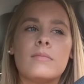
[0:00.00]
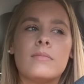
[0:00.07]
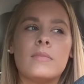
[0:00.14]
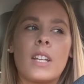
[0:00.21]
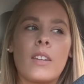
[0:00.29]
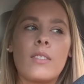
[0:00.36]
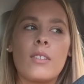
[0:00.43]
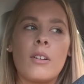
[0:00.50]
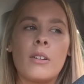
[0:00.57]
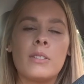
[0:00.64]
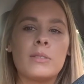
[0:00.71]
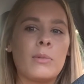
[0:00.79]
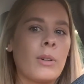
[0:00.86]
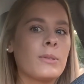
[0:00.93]
the other
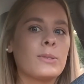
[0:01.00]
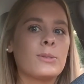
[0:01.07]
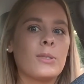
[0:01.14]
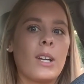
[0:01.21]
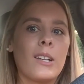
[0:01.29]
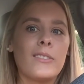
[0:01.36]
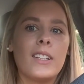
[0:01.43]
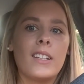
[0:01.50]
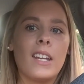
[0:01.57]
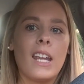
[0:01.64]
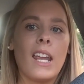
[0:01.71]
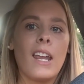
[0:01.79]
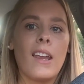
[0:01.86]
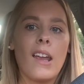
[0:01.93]
cars while we are
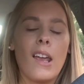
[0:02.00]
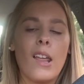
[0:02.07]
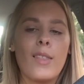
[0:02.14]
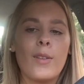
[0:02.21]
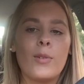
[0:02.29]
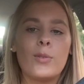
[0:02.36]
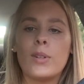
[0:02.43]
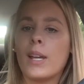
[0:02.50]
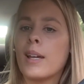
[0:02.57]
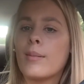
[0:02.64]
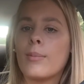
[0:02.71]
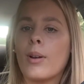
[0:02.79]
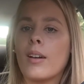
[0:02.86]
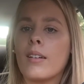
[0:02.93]
driving, and the whole
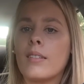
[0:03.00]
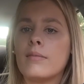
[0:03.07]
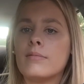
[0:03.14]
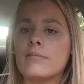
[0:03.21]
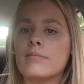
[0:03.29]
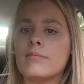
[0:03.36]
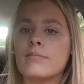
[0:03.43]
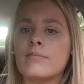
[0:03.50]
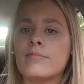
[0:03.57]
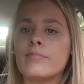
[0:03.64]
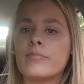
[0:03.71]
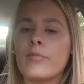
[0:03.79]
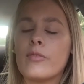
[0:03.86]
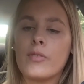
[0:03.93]
camera
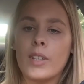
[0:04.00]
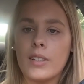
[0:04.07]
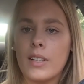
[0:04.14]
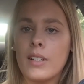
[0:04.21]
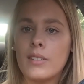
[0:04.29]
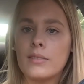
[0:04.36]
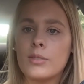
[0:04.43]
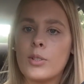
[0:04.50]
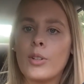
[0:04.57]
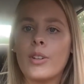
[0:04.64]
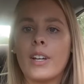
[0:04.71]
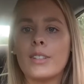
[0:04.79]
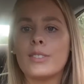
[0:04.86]
fell down. Or that I